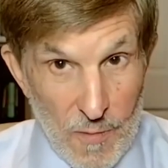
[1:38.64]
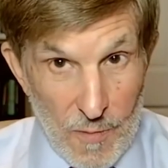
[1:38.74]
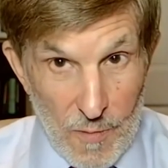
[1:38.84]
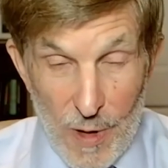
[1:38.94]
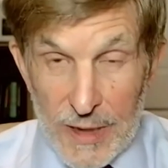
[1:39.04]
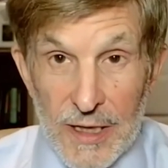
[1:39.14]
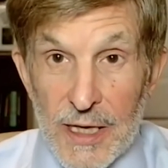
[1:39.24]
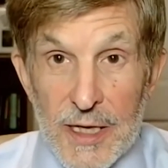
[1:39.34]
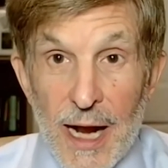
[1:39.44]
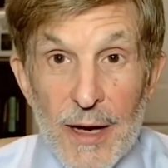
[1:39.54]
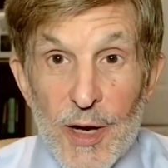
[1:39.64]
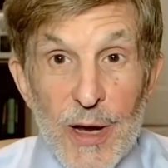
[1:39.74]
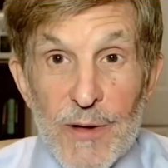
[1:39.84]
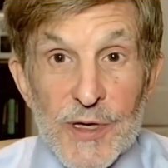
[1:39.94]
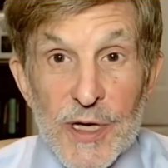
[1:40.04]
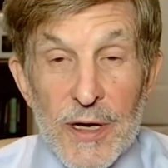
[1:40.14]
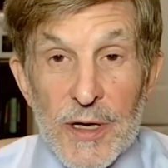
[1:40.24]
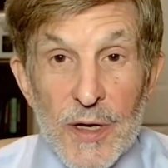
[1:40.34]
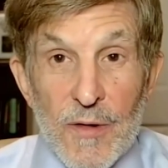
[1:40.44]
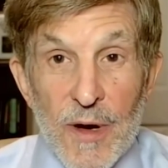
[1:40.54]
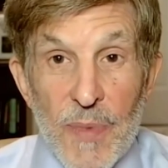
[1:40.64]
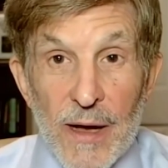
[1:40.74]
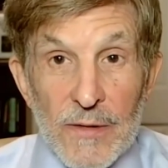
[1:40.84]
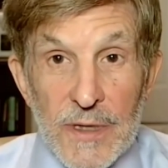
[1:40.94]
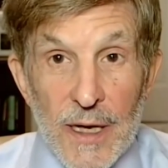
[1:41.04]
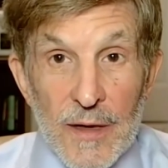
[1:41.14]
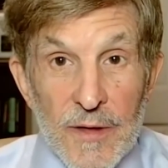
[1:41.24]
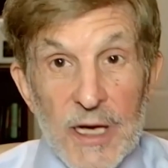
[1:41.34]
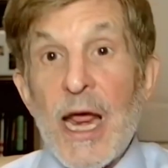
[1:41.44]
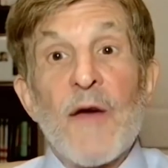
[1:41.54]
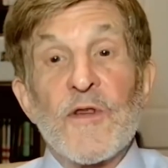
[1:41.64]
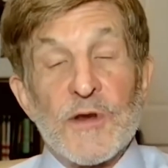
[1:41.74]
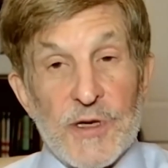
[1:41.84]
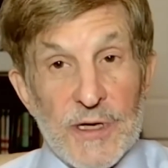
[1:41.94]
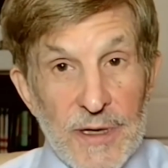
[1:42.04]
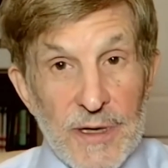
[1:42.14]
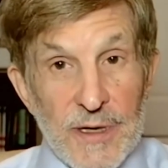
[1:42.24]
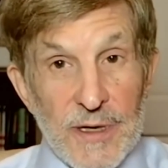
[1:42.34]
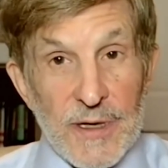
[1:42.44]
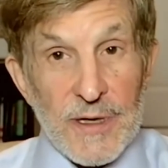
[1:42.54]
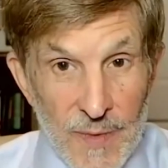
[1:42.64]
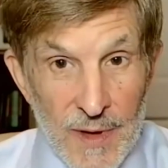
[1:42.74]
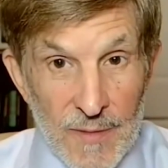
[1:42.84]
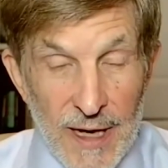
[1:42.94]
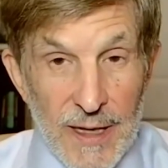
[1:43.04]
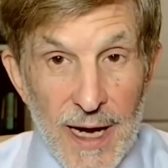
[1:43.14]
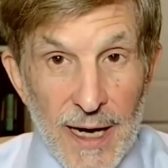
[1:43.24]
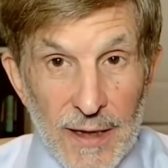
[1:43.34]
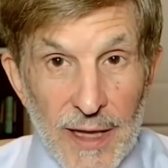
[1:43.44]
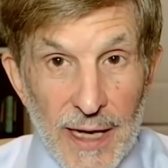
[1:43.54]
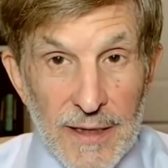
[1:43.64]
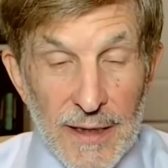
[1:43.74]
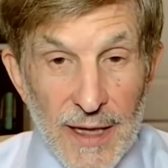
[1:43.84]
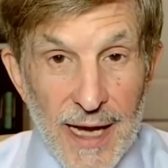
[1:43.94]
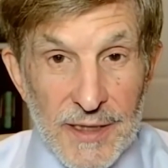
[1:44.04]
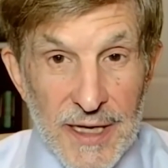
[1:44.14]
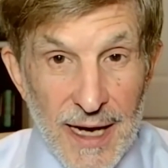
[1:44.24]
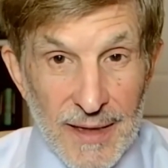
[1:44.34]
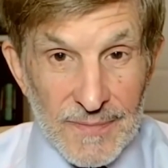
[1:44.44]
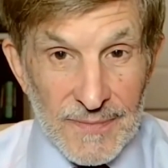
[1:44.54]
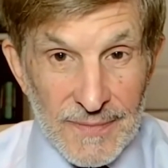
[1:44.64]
What did he tell you he was going to do about the deficit when he got elected last time?